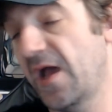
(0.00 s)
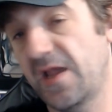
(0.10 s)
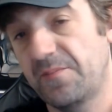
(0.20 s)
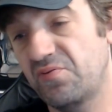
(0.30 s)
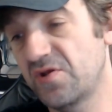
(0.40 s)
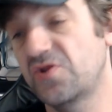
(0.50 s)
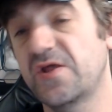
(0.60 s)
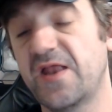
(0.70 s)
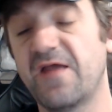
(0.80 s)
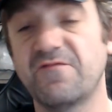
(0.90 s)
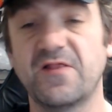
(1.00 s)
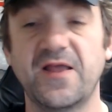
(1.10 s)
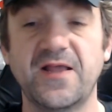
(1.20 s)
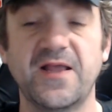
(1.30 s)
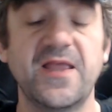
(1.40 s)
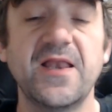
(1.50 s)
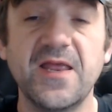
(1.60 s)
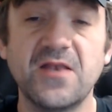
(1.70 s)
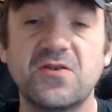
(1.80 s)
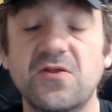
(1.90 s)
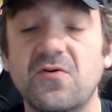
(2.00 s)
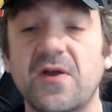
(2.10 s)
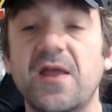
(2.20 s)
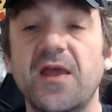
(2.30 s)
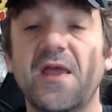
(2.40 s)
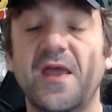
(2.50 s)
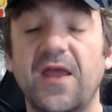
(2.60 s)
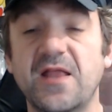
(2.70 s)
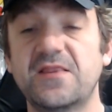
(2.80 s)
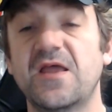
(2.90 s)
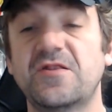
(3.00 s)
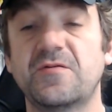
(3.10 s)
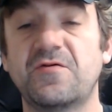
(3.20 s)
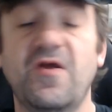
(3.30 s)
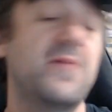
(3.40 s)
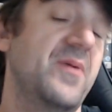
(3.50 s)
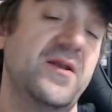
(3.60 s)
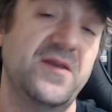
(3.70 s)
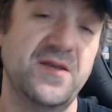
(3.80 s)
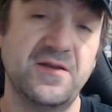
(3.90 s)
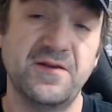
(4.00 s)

I appreciate every like I get. And two, hit that subscribe button.